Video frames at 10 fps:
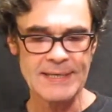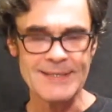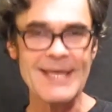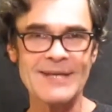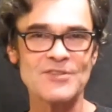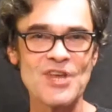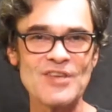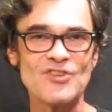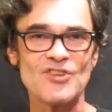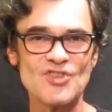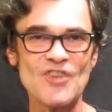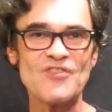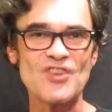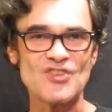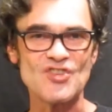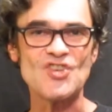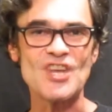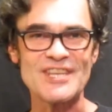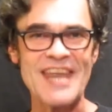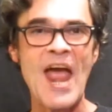They had a chance to shut this
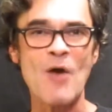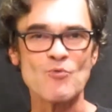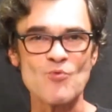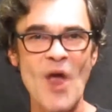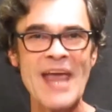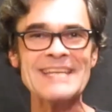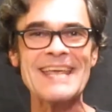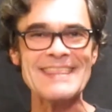shit down right